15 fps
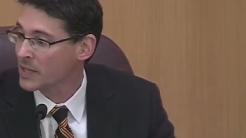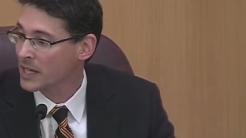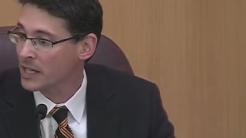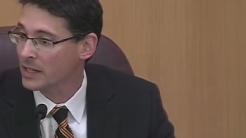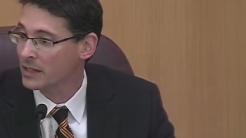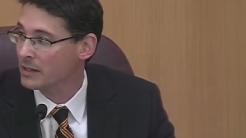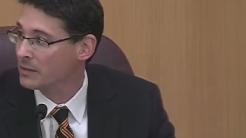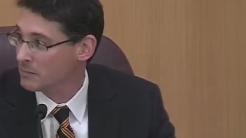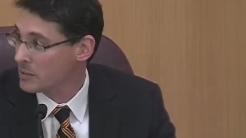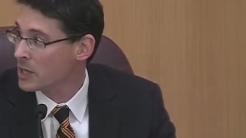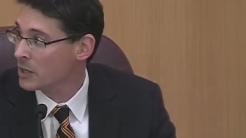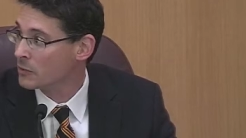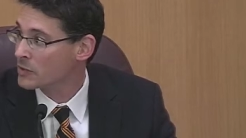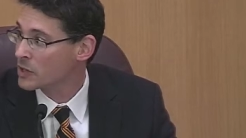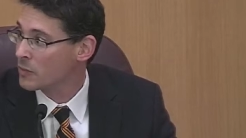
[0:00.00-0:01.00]
in you
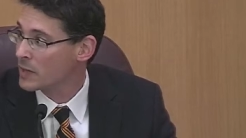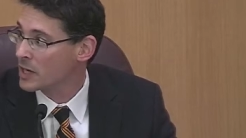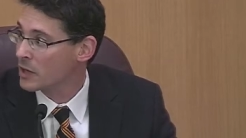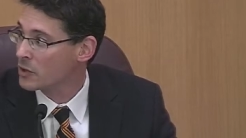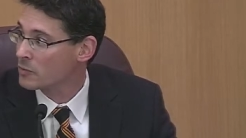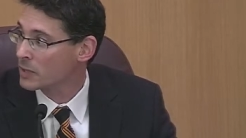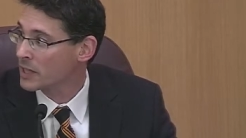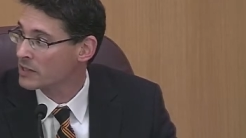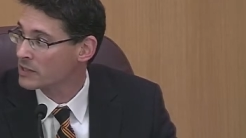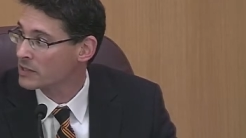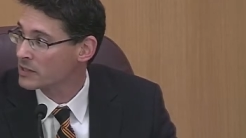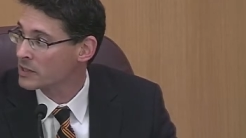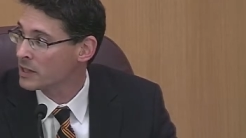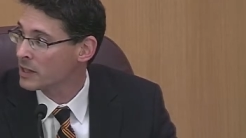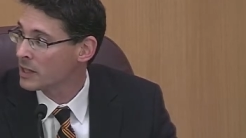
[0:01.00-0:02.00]
know so many other
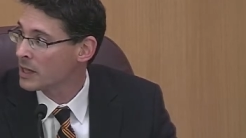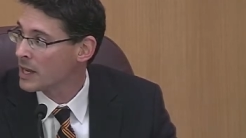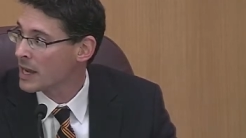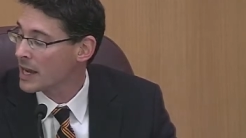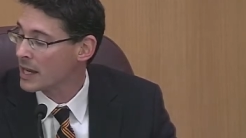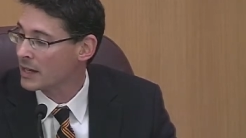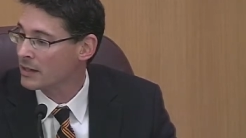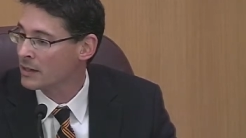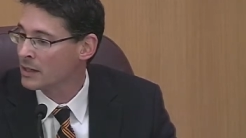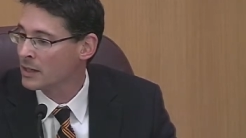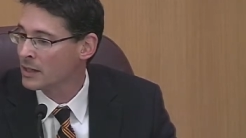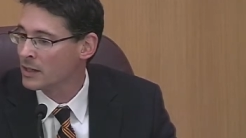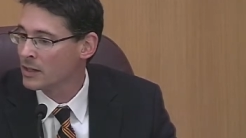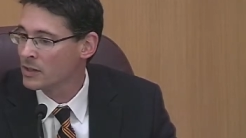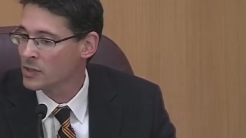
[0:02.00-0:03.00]
places. And
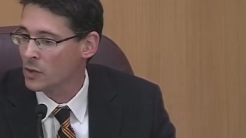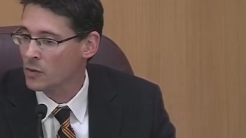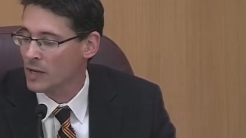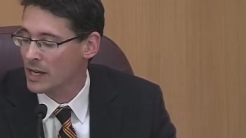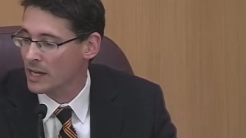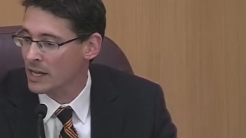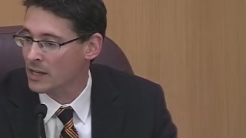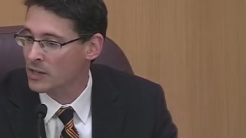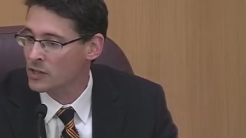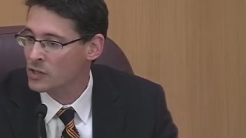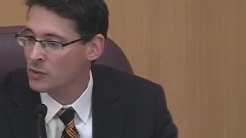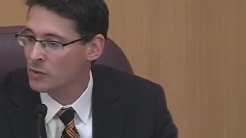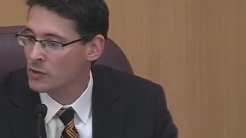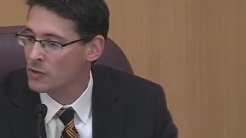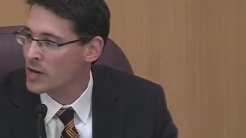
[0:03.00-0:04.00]
so it, it is
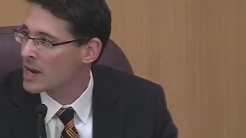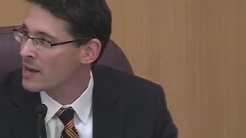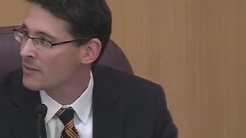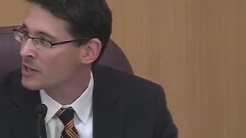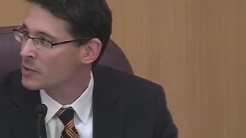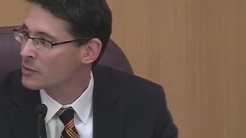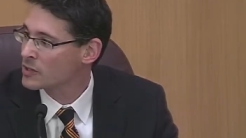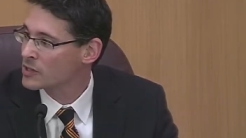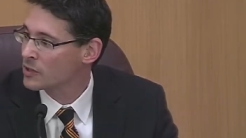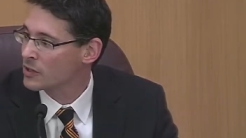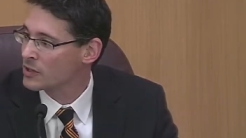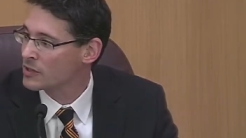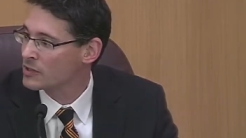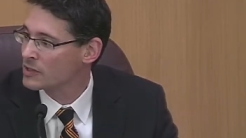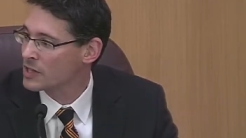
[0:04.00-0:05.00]
true you're not having to
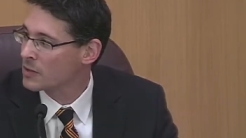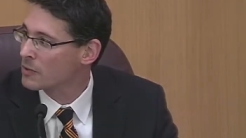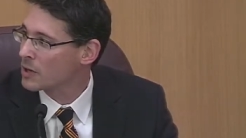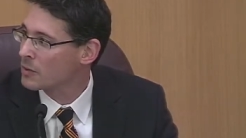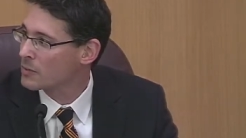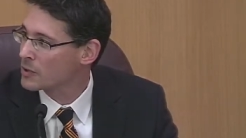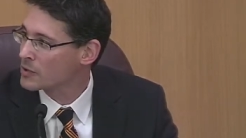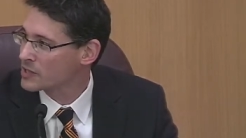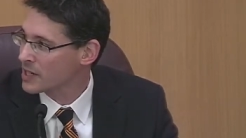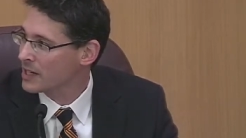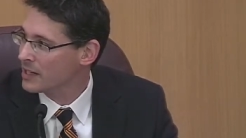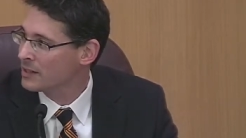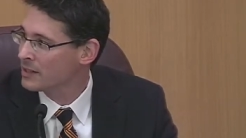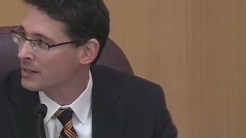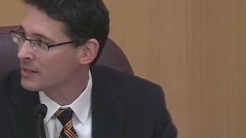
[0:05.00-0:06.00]
ascertain zero per
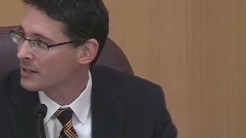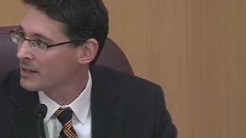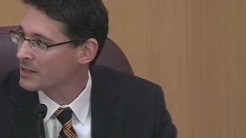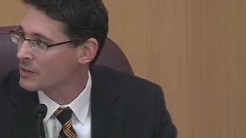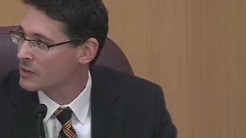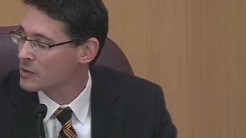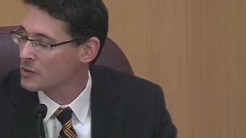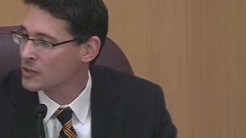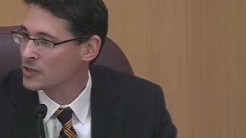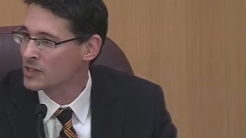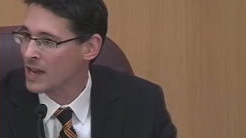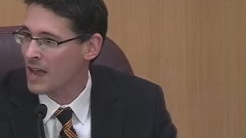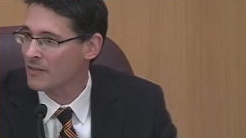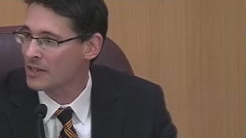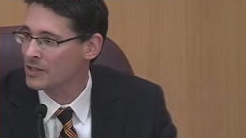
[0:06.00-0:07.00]
se, you're just
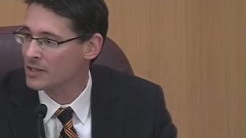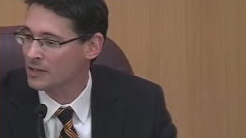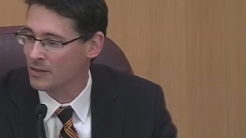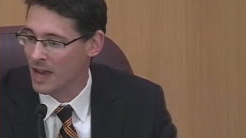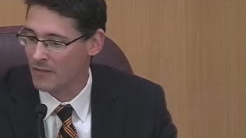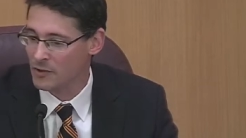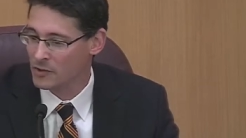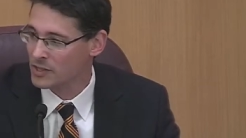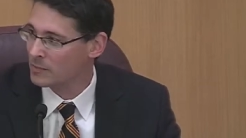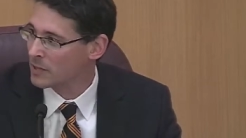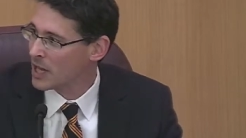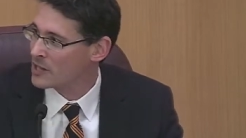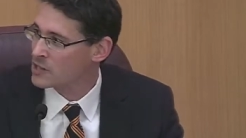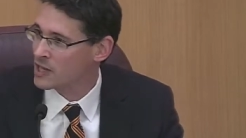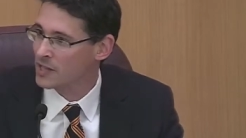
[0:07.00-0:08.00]
having to have your
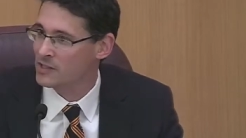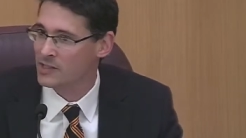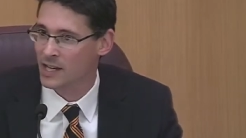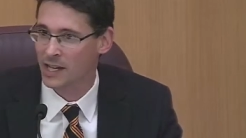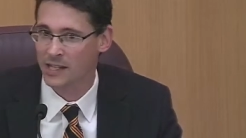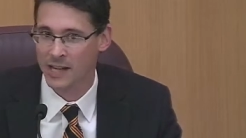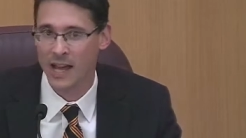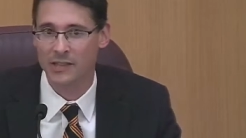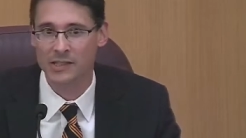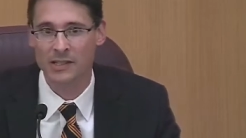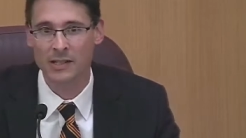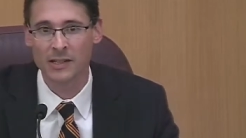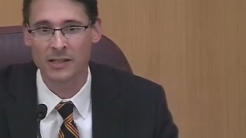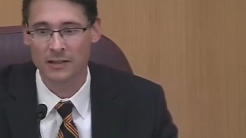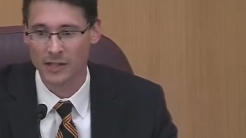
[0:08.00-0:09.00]
supply chain say, yes,
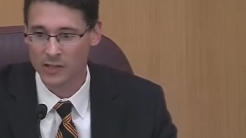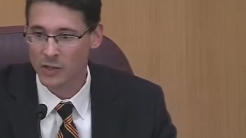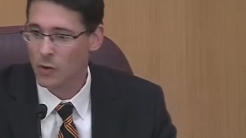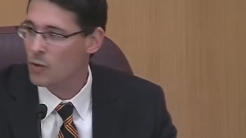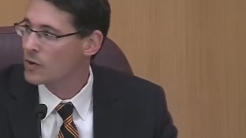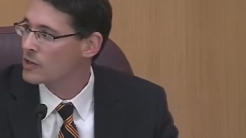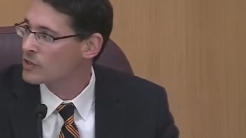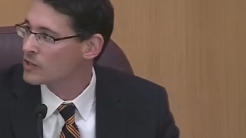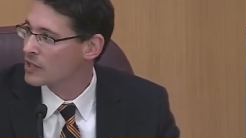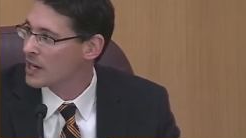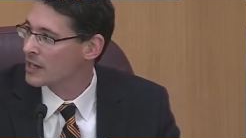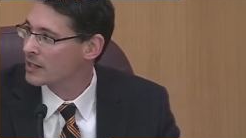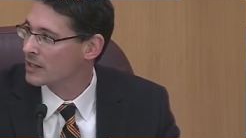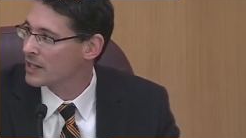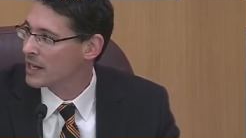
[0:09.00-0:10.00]
this corn is
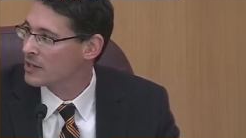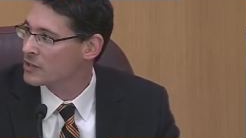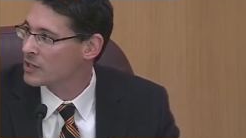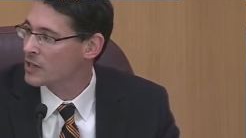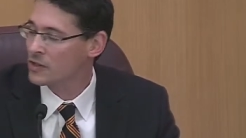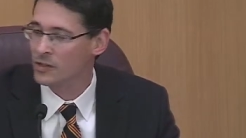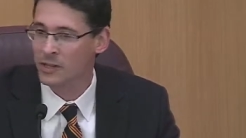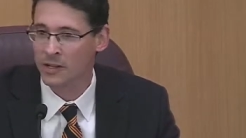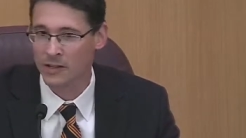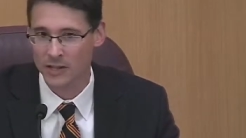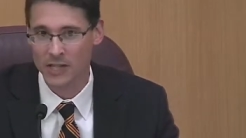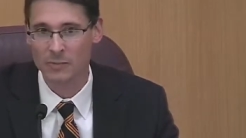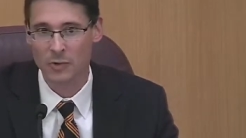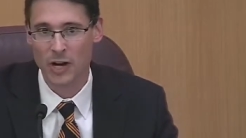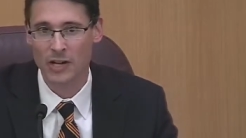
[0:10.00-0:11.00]
genetically engineered,
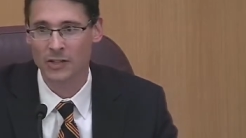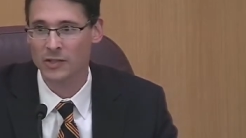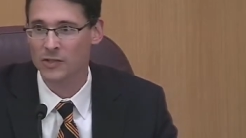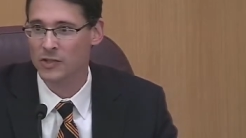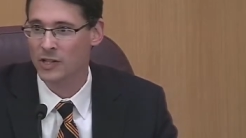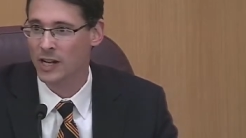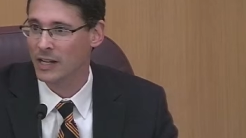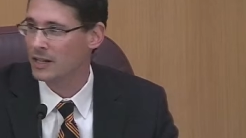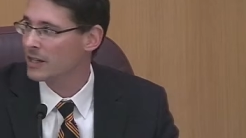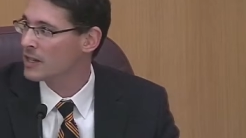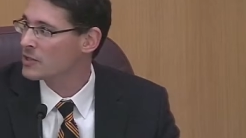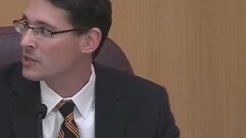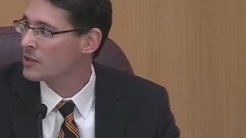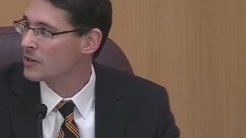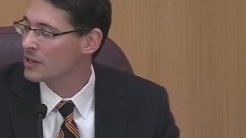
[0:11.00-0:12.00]
this product is genetically
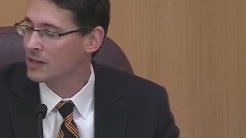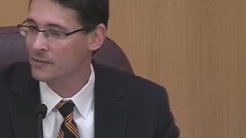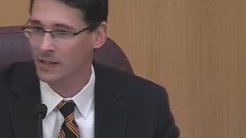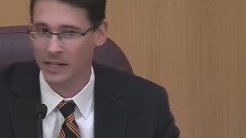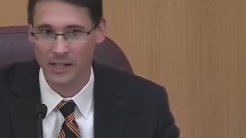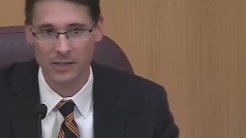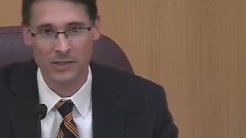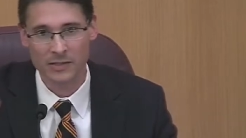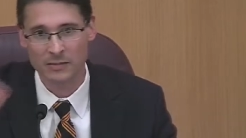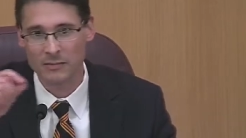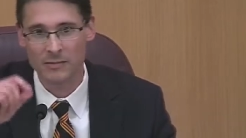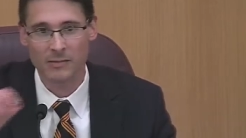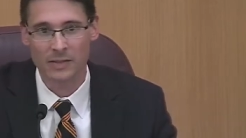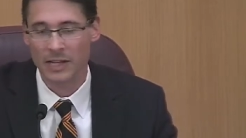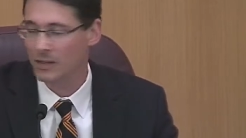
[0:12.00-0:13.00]
engineered. And if it is,
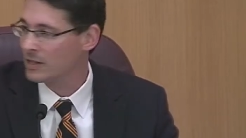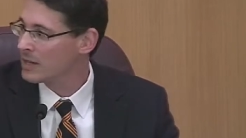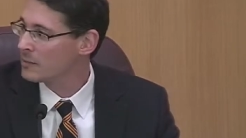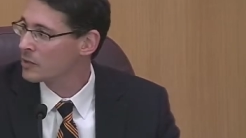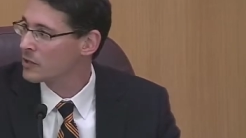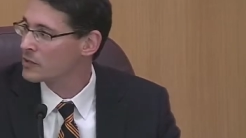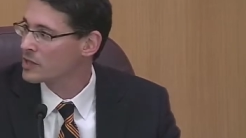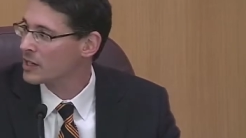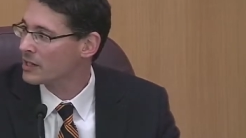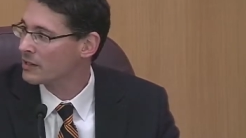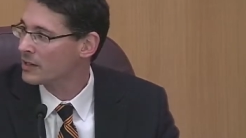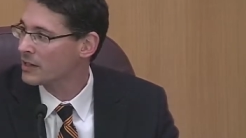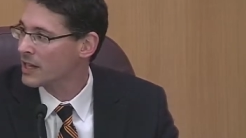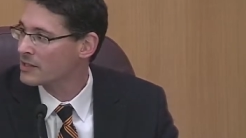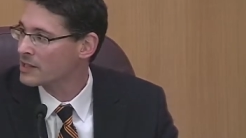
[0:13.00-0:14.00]
then a label goes on it,
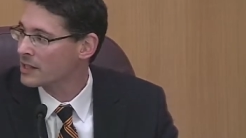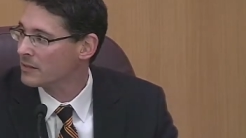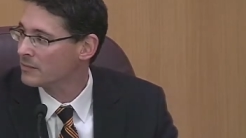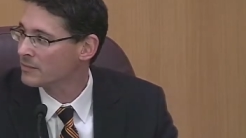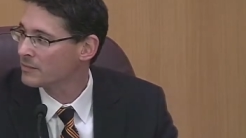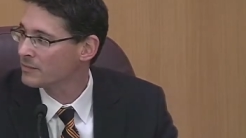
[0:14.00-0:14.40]
and that's it.